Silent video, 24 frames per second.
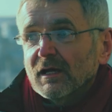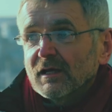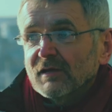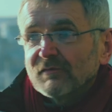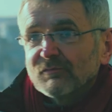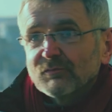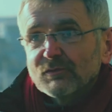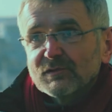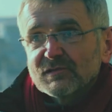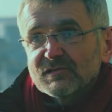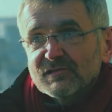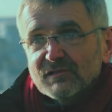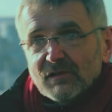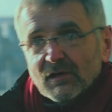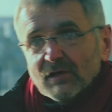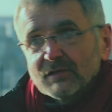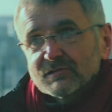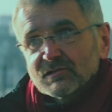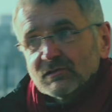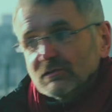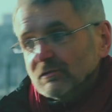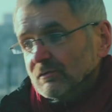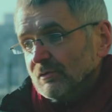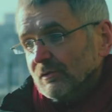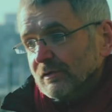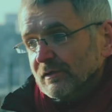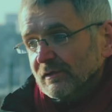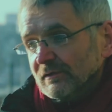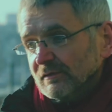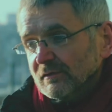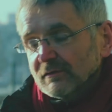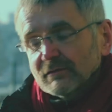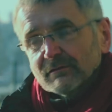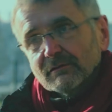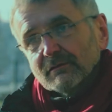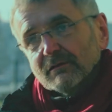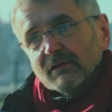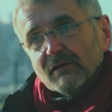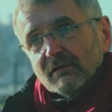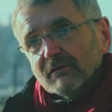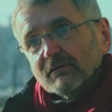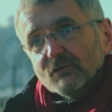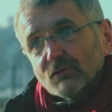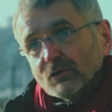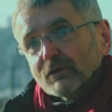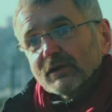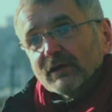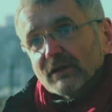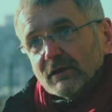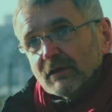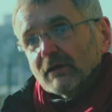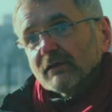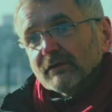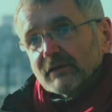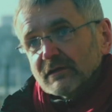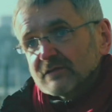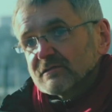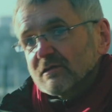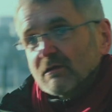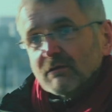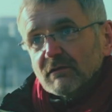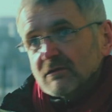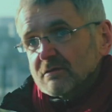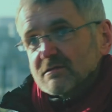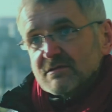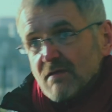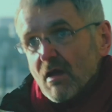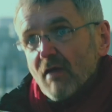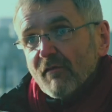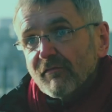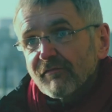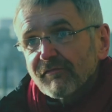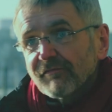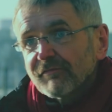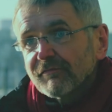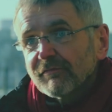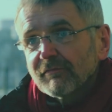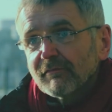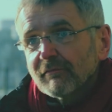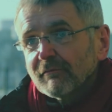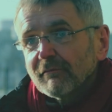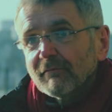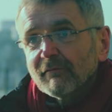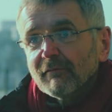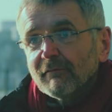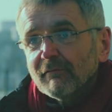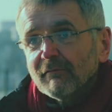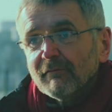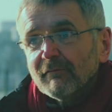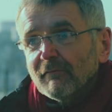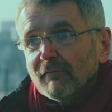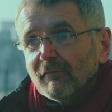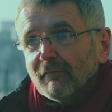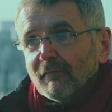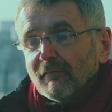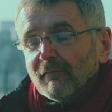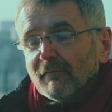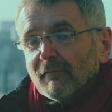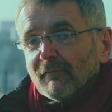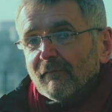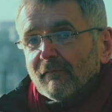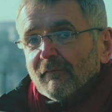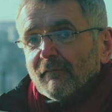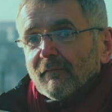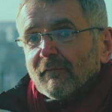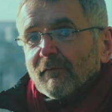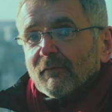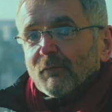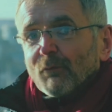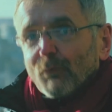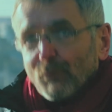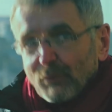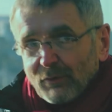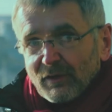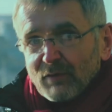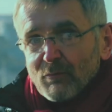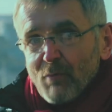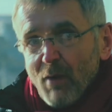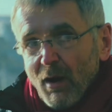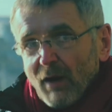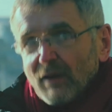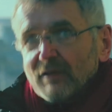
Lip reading: if we start looking at this other stuff, we